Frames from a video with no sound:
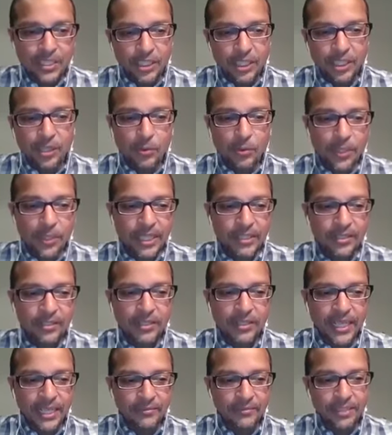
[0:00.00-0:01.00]
we had
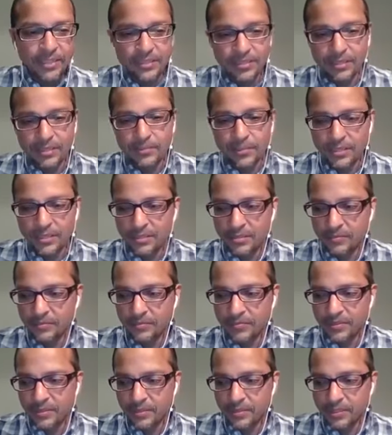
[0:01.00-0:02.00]
to, obviously, because of
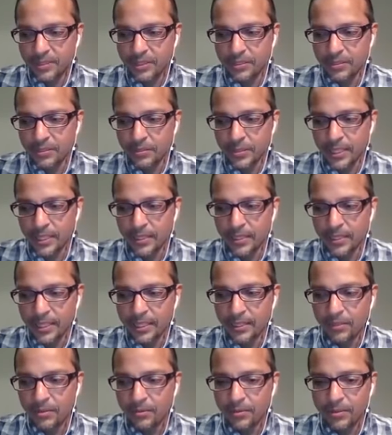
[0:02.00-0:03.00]
things going on
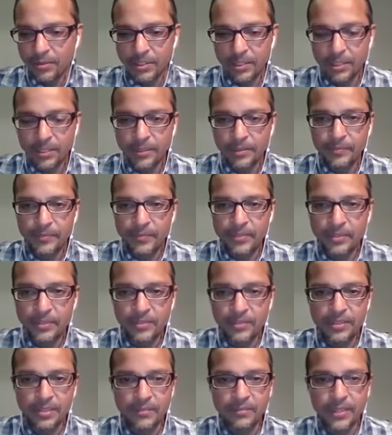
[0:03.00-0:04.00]
now,
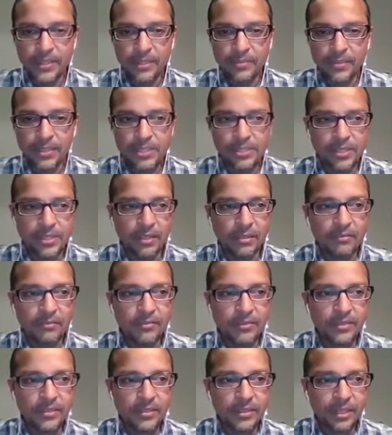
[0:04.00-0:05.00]
some stuff had to be
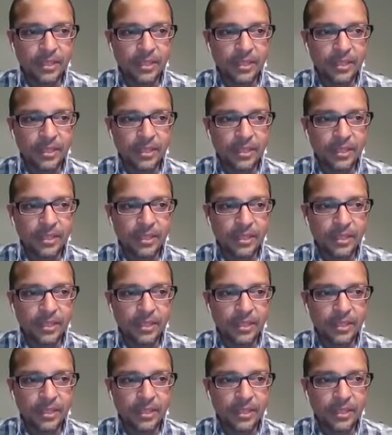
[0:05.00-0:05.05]
shelved.